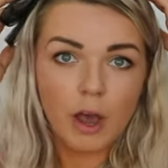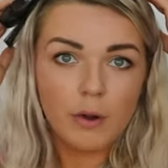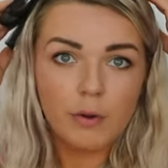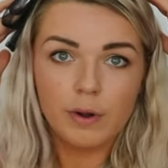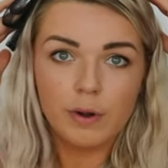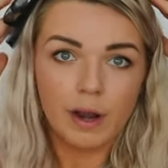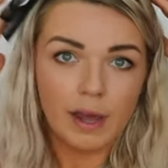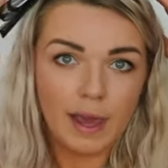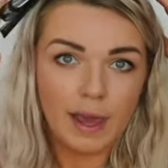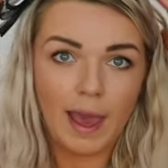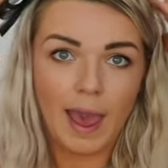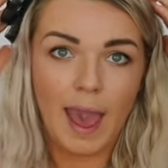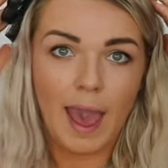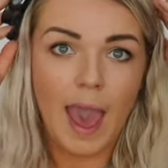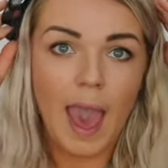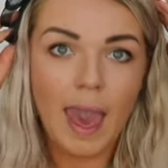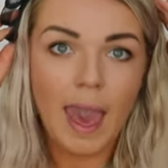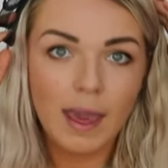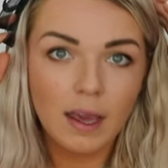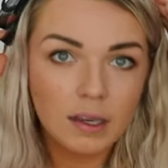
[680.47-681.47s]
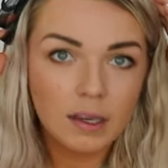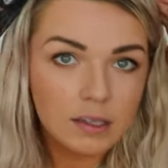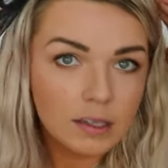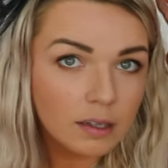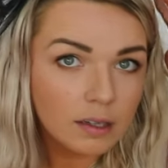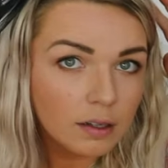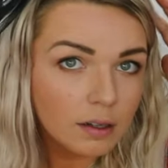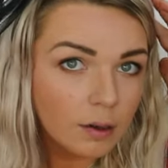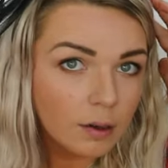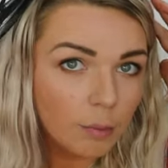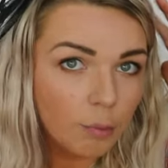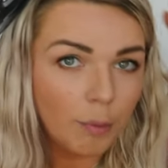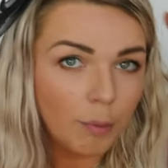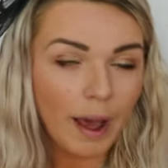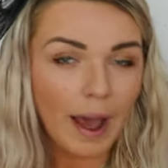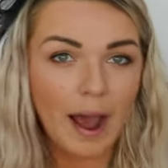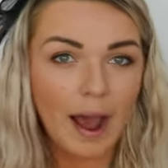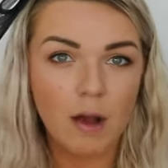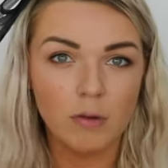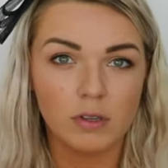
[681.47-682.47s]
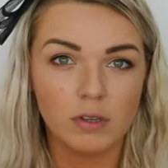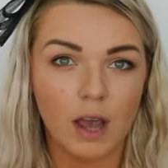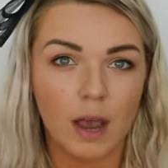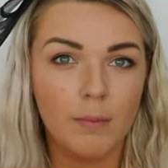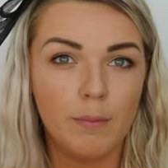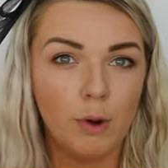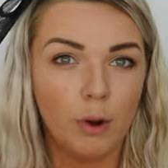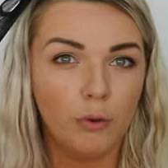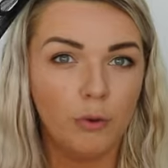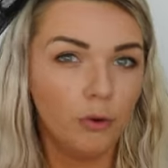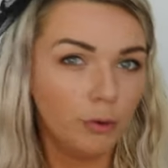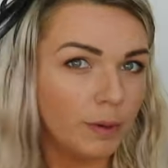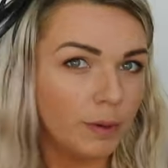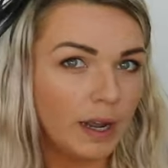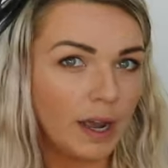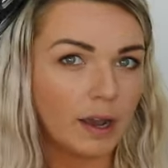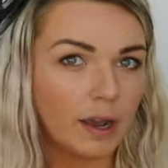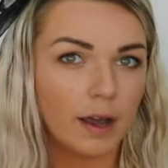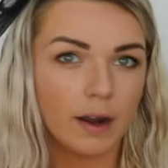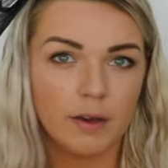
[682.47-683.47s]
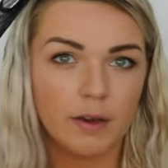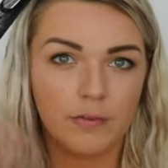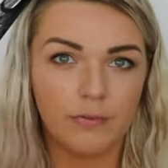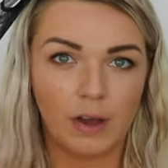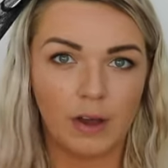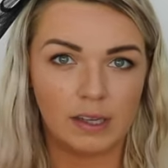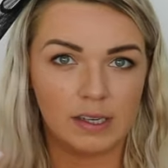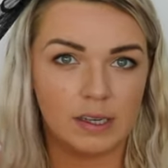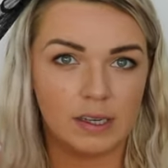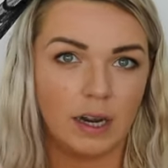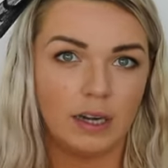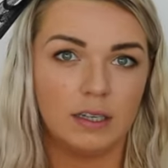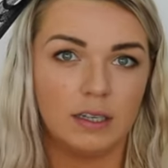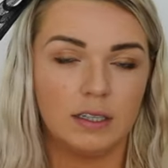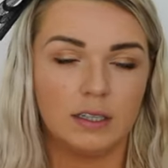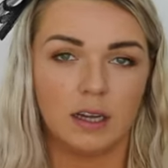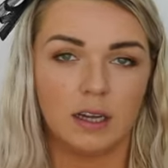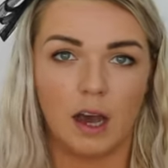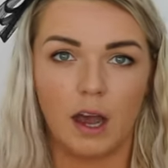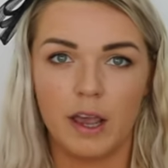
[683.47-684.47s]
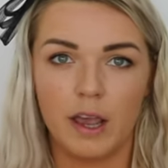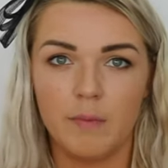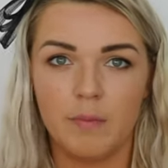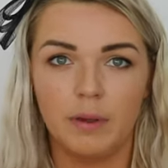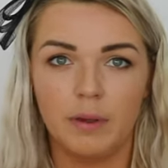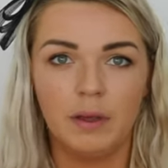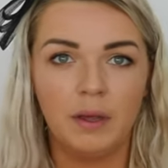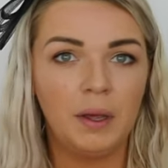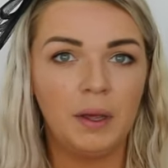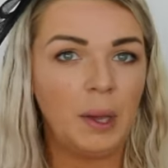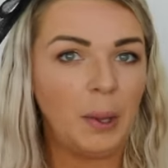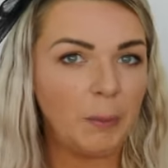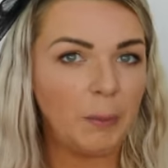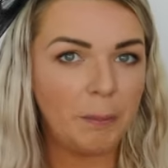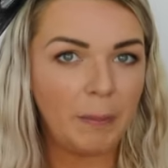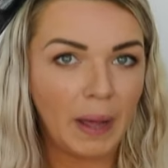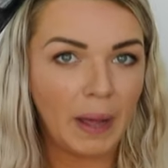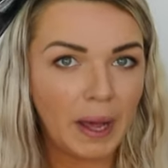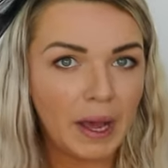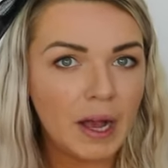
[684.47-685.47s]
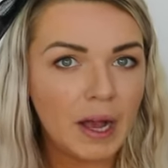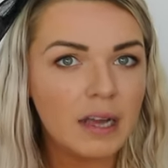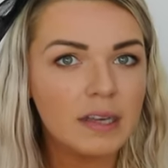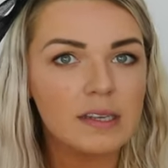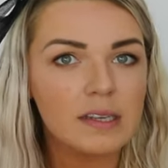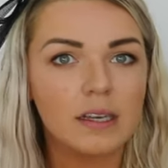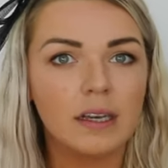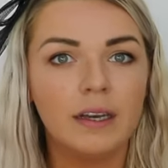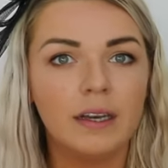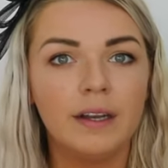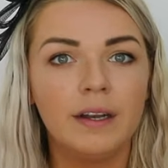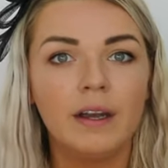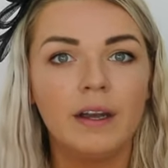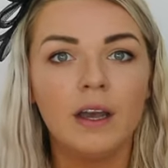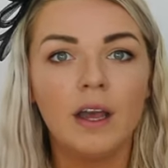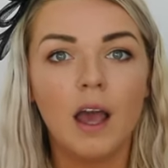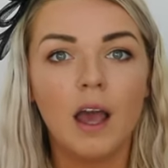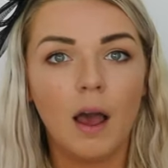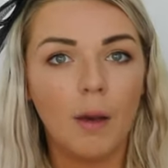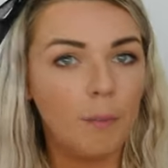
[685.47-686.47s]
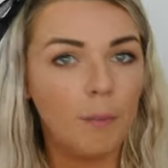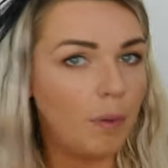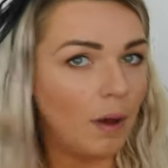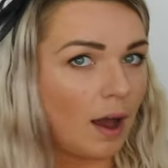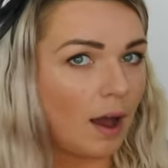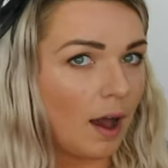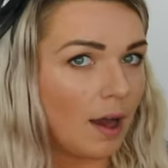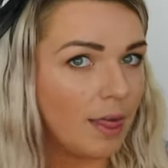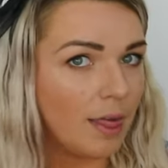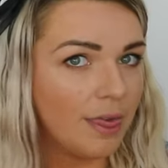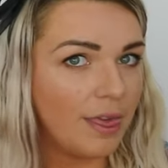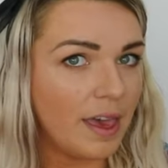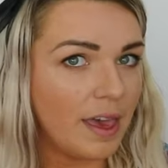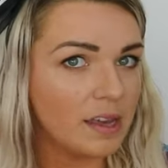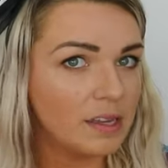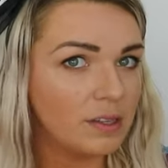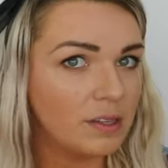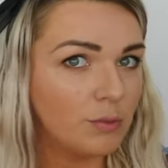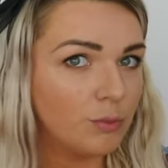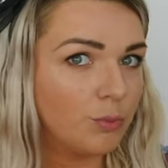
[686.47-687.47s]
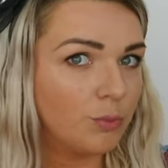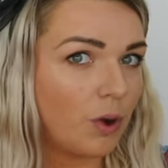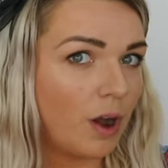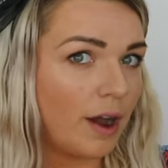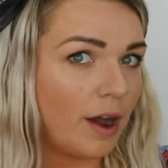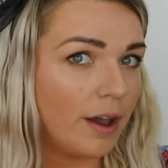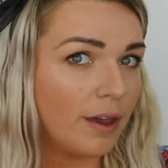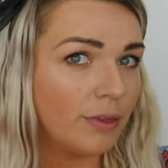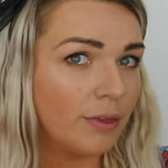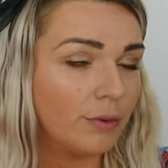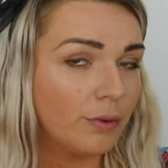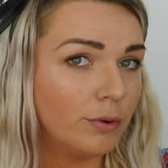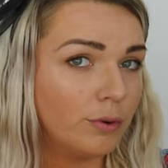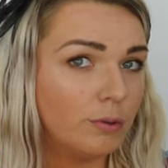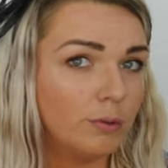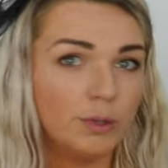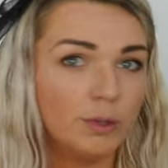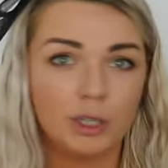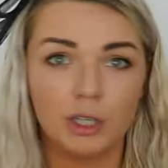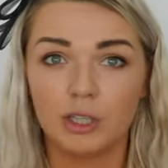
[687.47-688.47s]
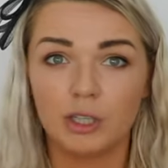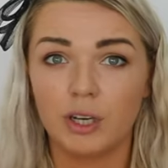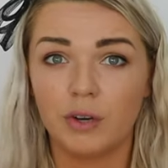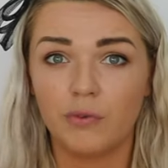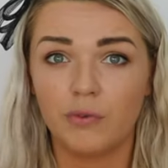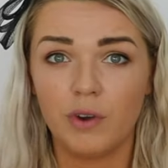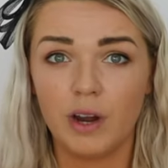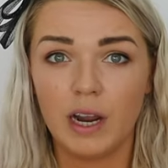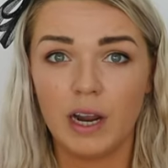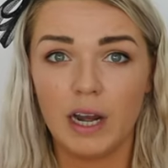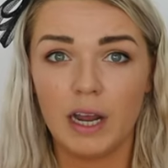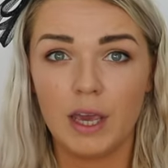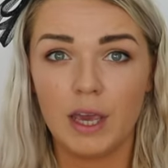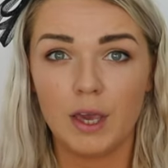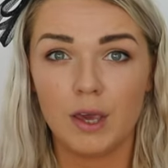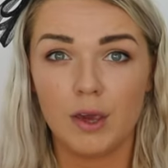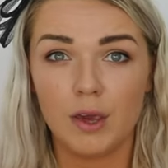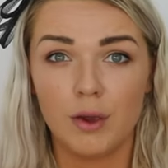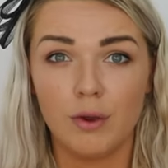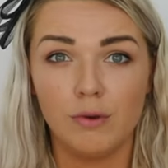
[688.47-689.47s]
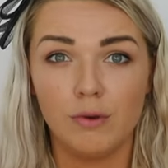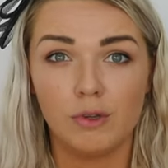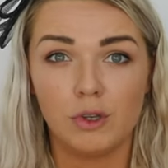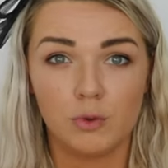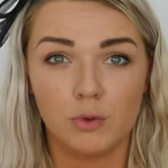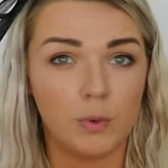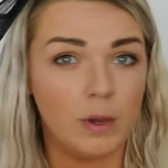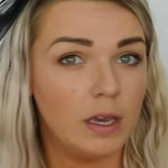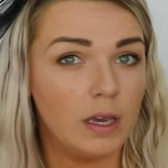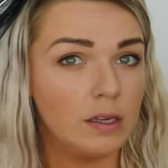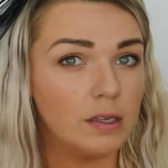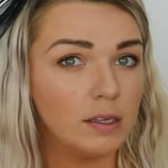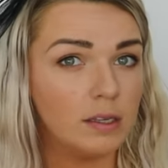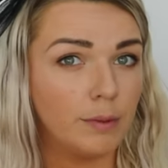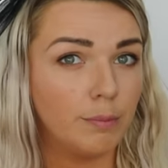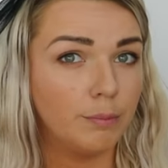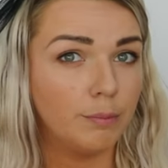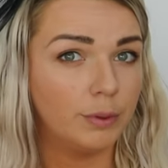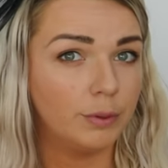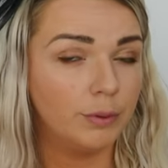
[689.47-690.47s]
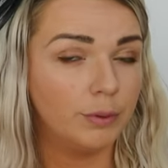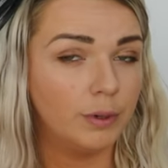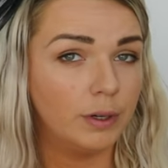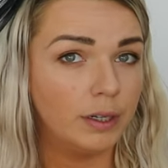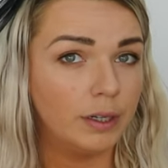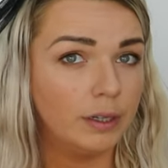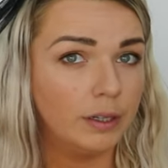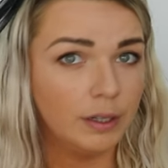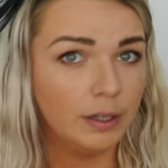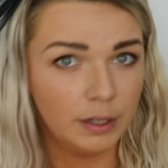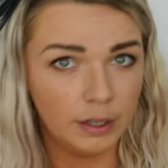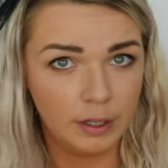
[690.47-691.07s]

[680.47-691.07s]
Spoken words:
only £8. I'm not normally a kind of fascinator type person, but this I thought was just a really cute, sweet, simple one.